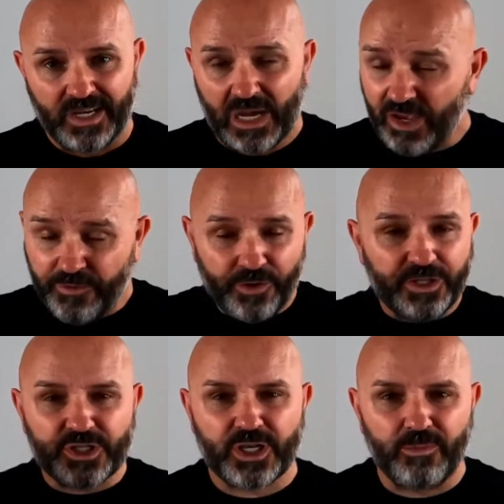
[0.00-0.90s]
If you're in
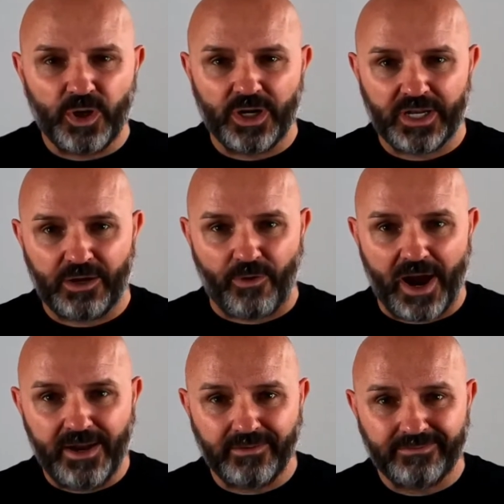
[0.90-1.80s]
this community,
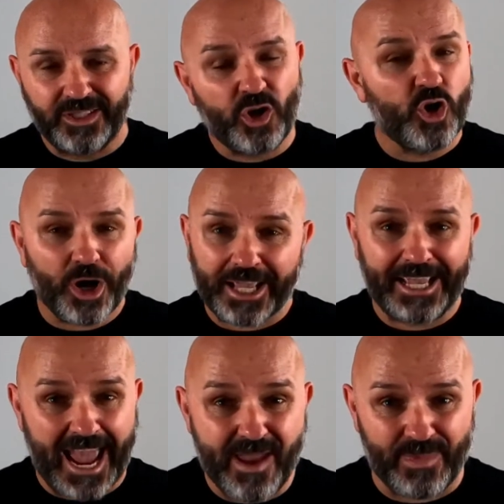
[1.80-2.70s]
right, you're not a
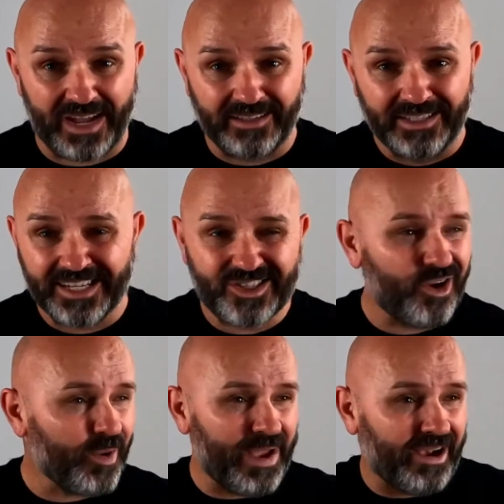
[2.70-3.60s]
gamer. It's
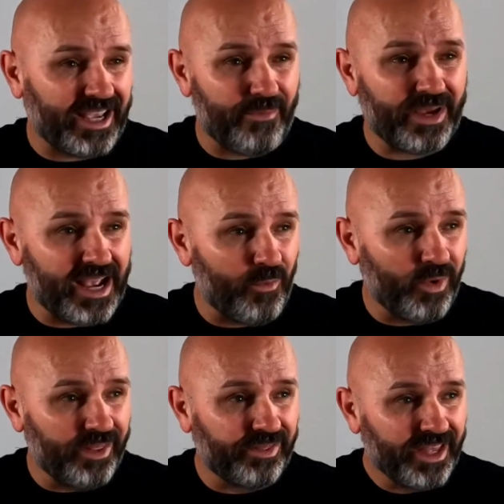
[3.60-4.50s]
not about coming up
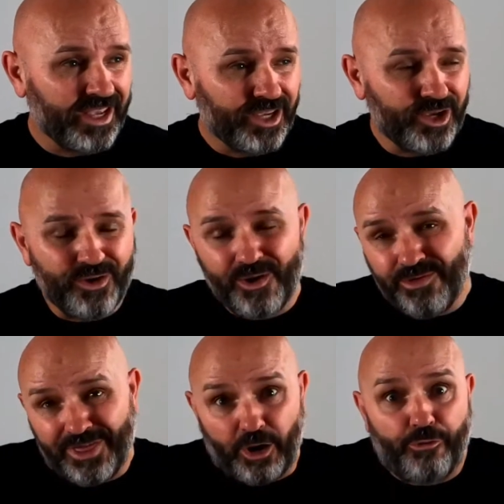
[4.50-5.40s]
with,
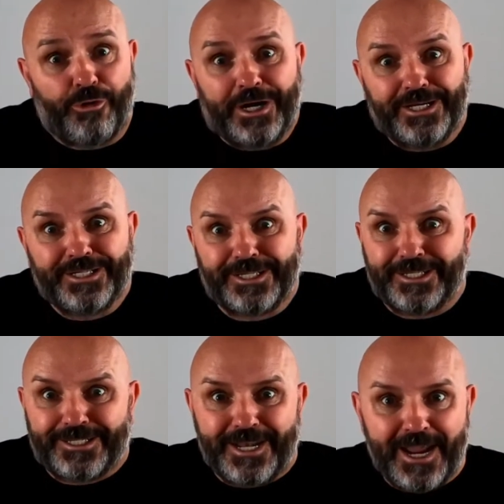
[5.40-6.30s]
the
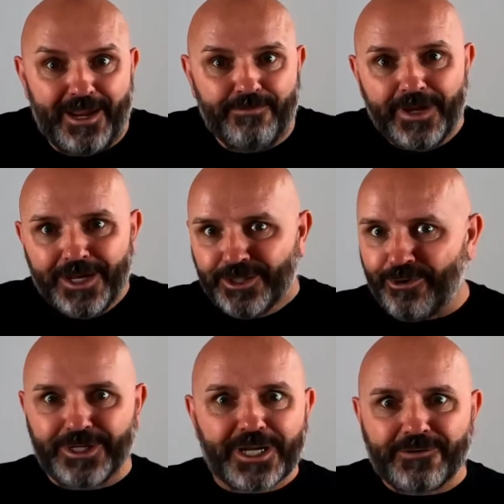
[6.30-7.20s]
craziest name to
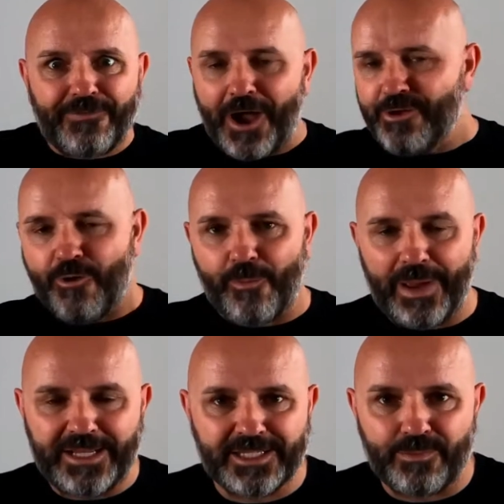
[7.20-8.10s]
identify your
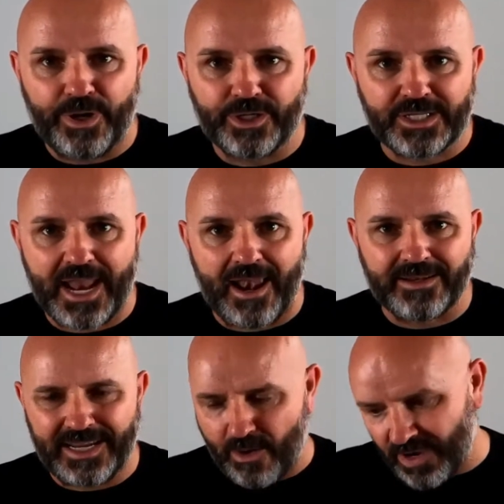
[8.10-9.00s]
amazing
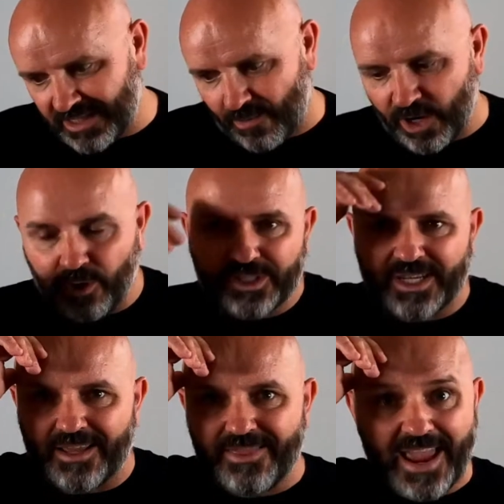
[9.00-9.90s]
personality. And when someone looks at
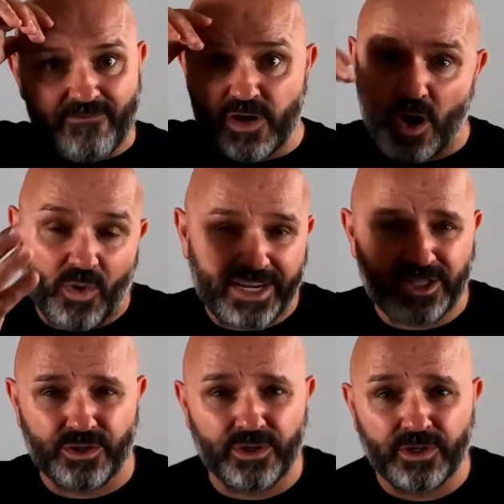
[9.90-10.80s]
it, they have no
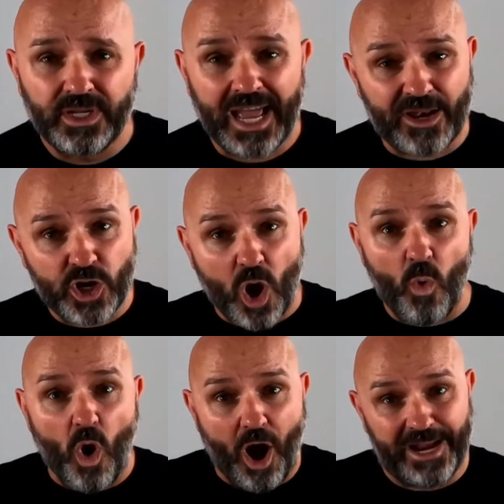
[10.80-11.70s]

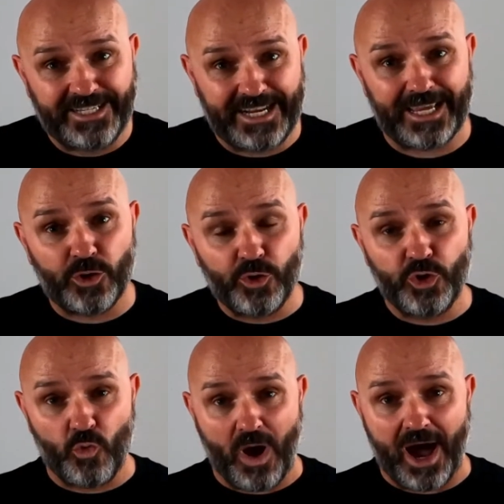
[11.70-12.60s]
idea who
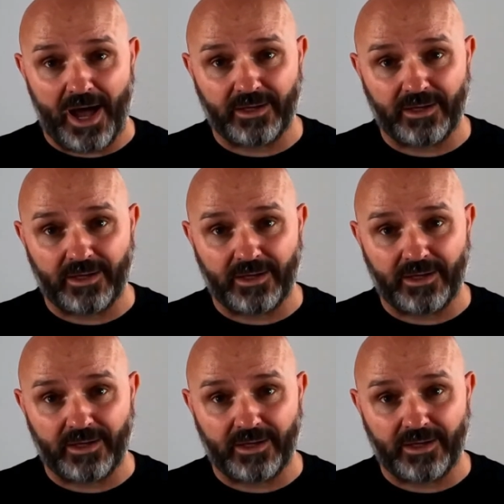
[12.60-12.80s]
you are,